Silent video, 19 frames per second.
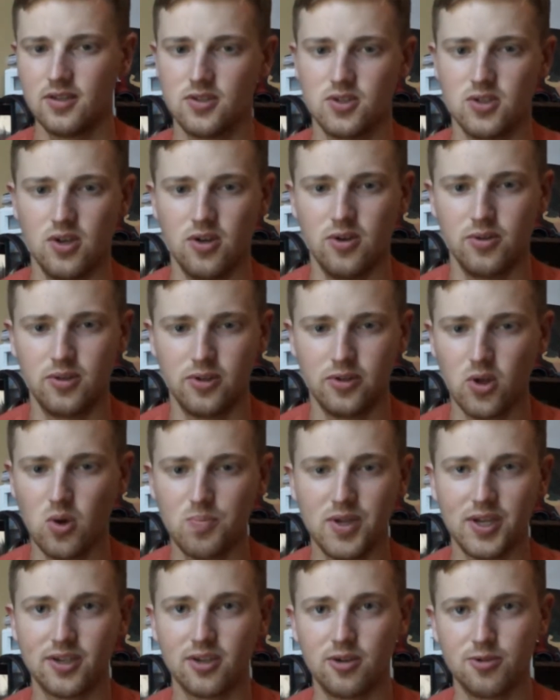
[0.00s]
So the Low
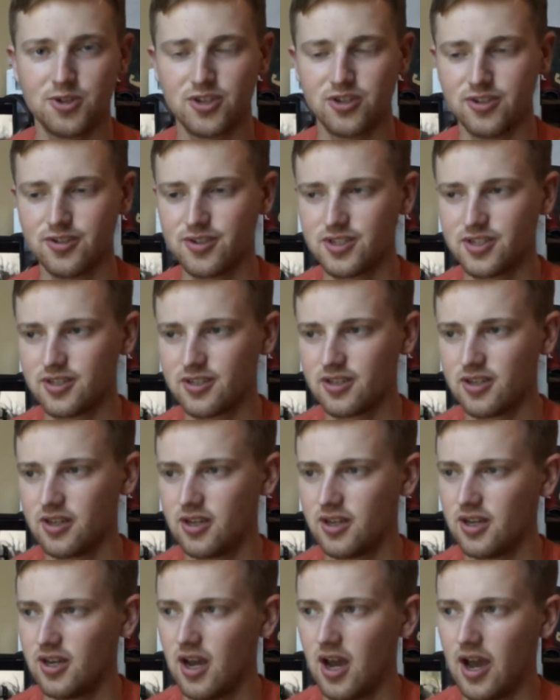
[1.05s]
Peak Ultras,
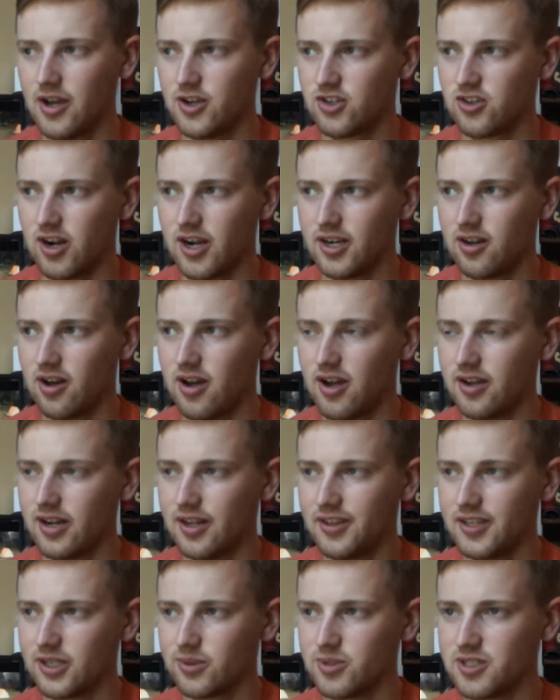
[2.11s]
I tried on, I
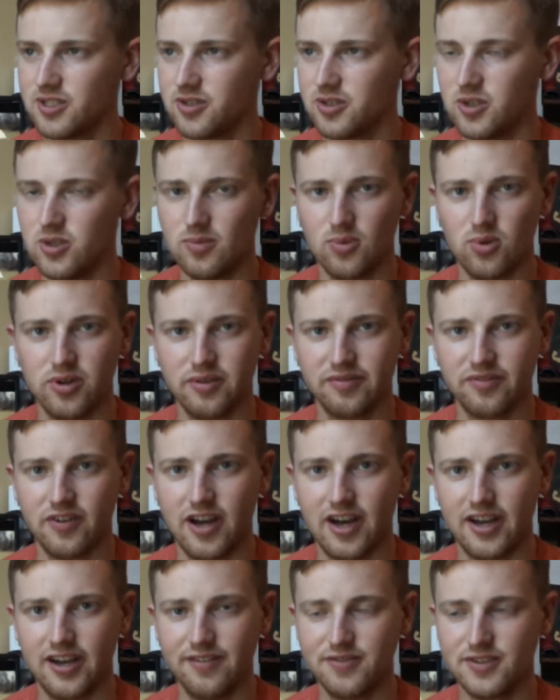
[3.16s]
think it was the
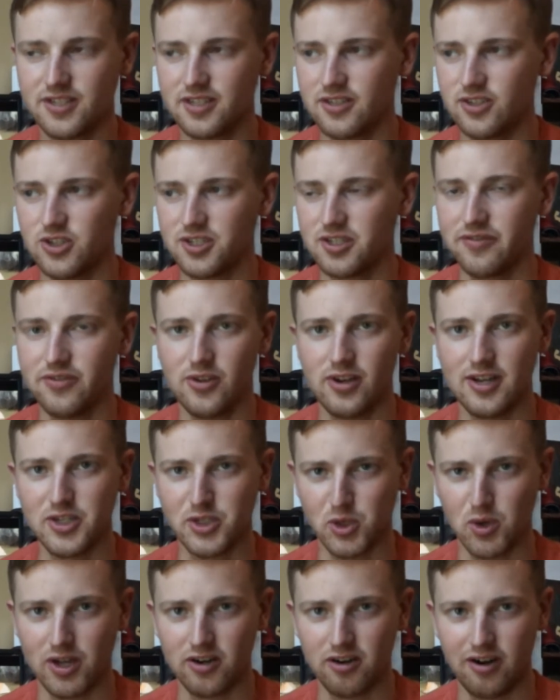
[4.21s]
2.5s just a few days
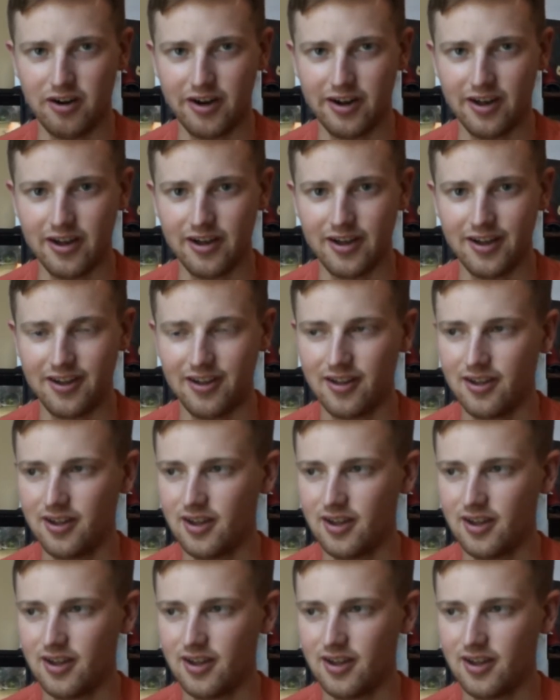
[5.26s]
ago at REI,